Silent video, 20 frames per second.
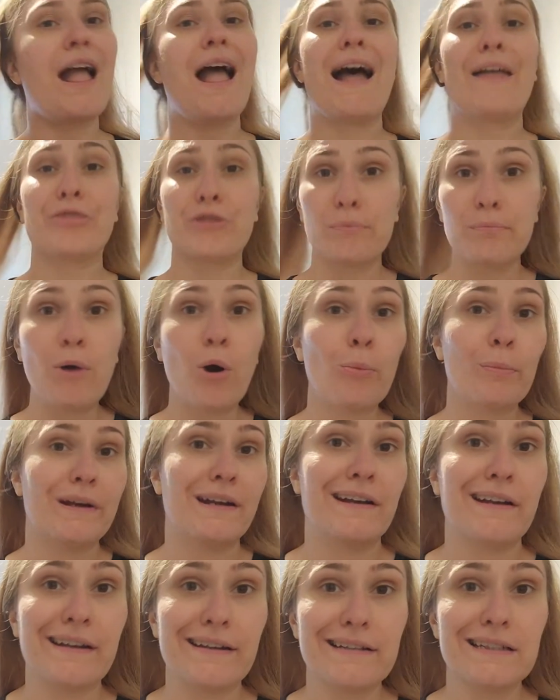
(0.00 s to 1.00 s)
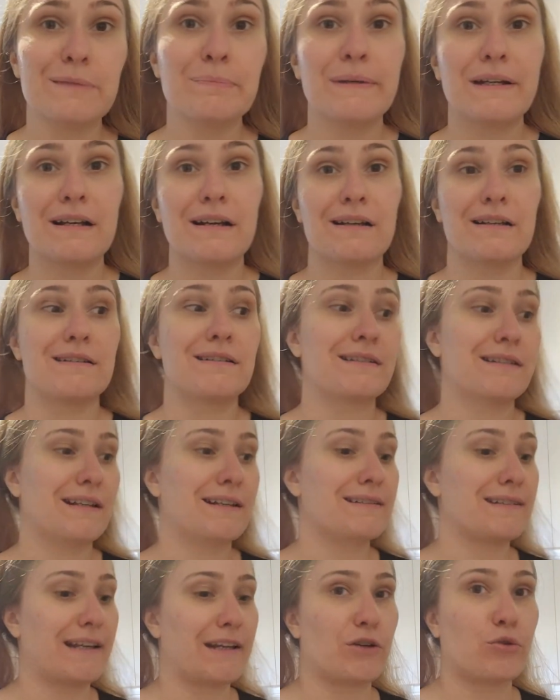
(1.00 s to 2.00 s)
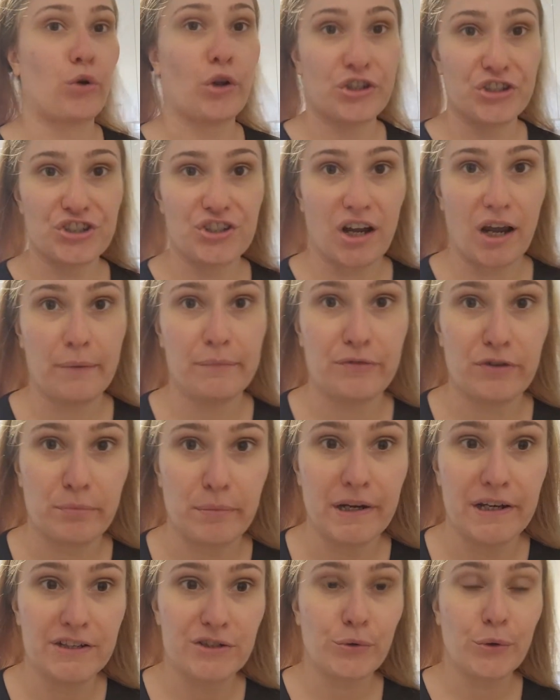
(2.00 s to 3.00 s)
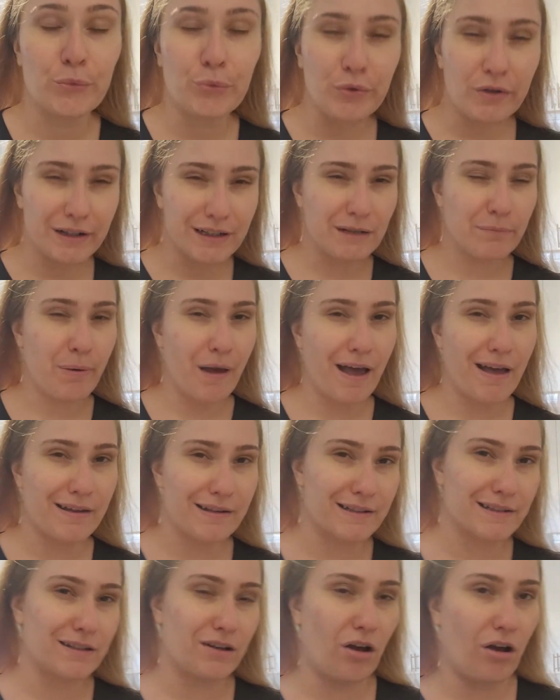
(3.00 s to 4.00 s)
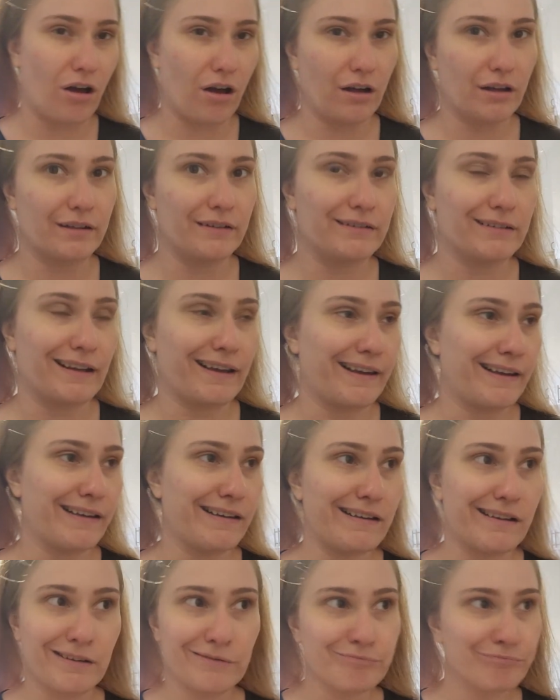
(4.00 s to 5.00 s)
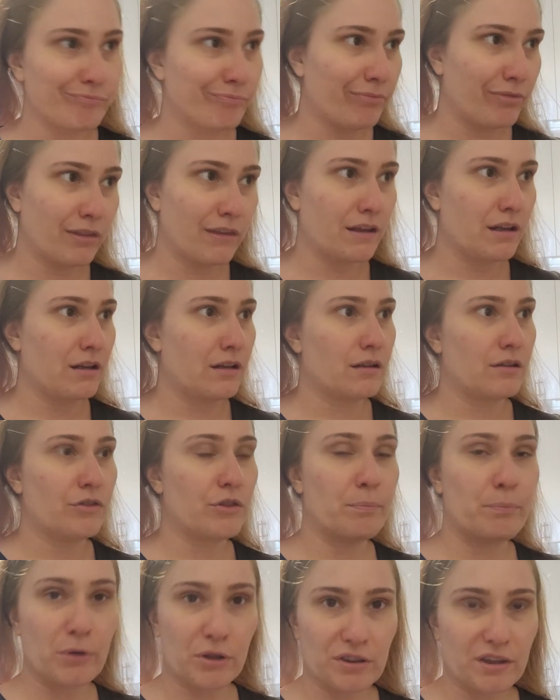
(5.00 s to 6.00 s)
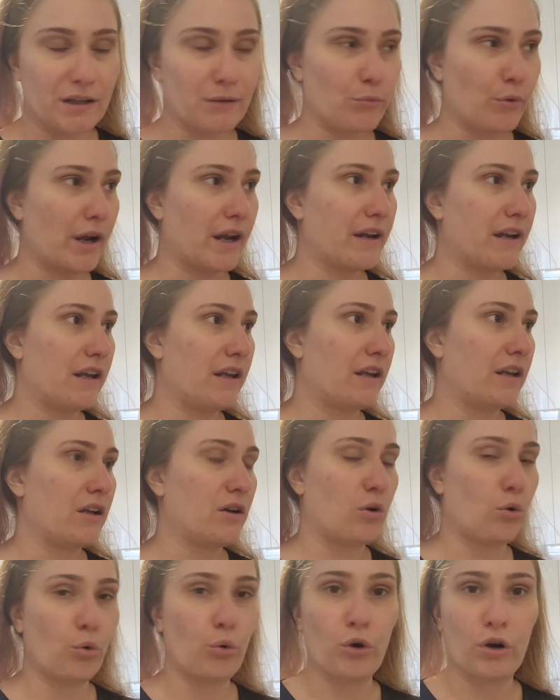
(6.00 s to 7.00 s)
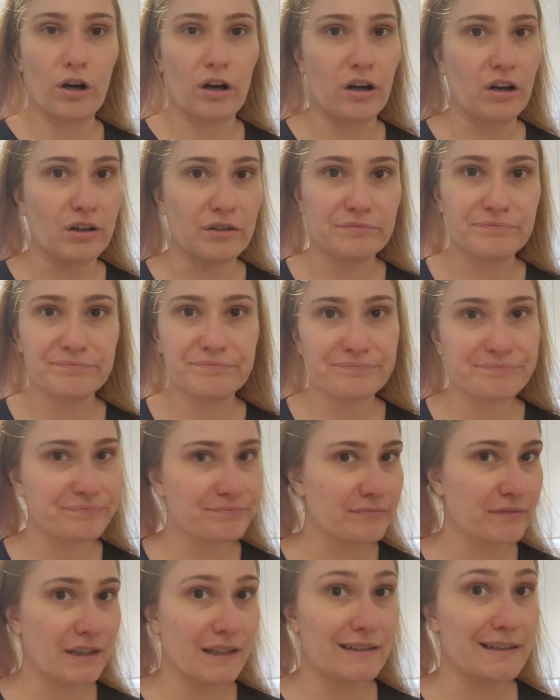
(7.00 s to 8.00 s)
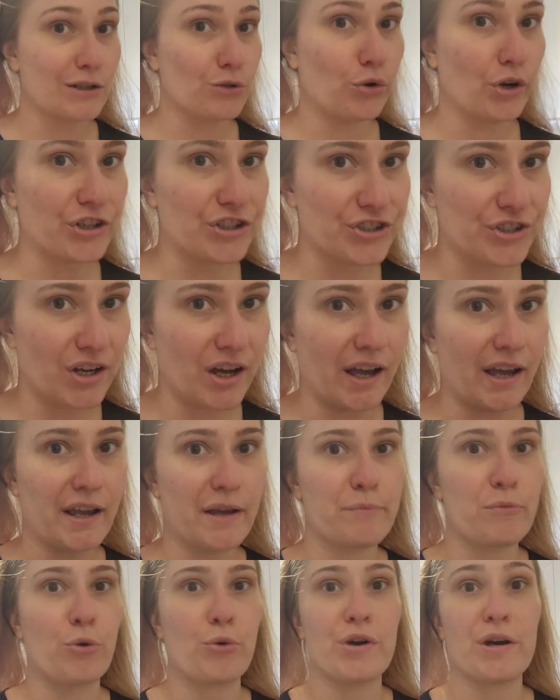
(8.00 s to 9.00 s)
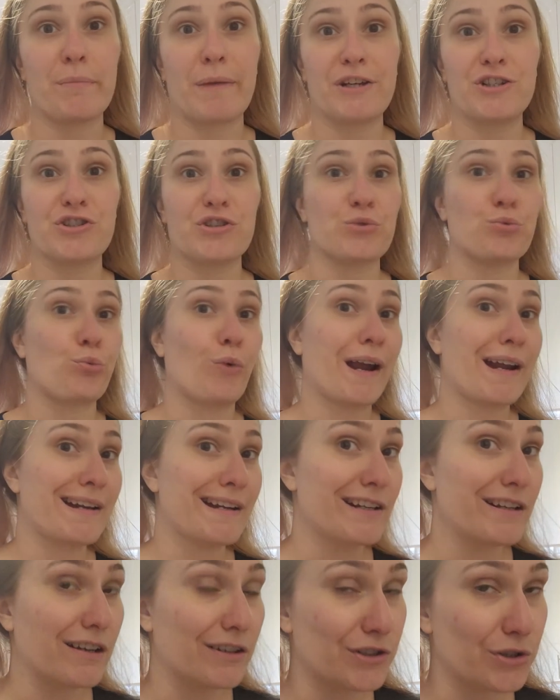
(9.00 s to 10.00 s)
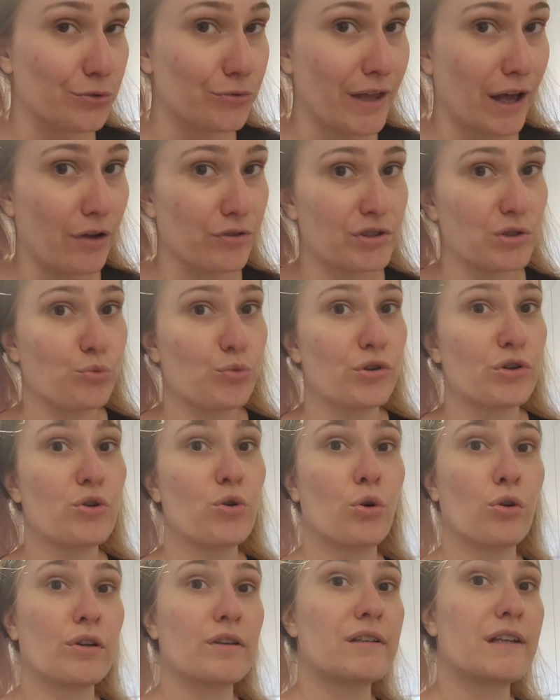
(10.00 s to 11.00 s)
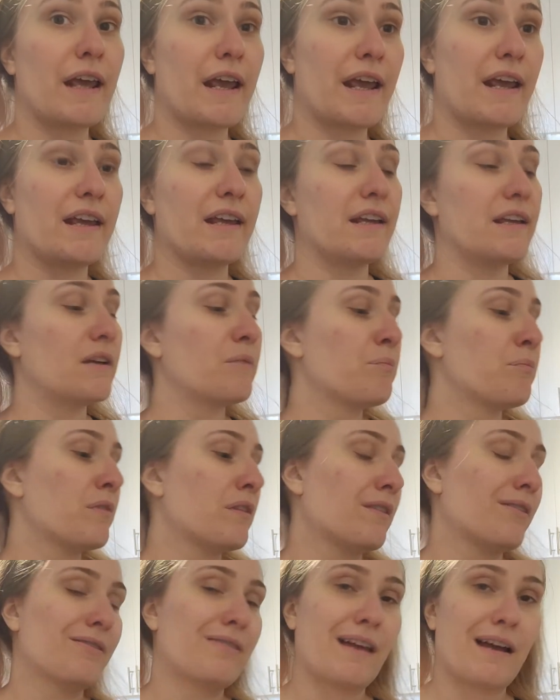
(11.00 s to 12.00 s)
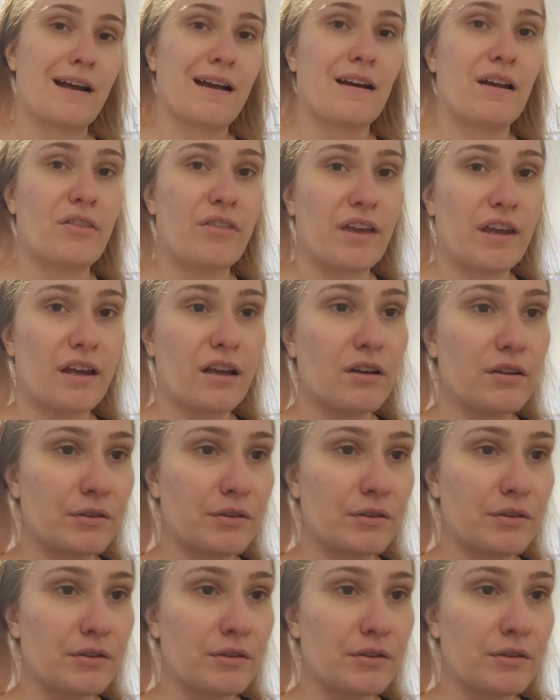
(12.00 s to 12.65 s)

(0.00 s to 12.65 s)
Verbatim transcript: at the moment it is, because it's like crunch time for me. So it really depends on like the book that I'm writing, or is it crunch time, or am I just writing a 2,000-word goal a day, that kind of thing.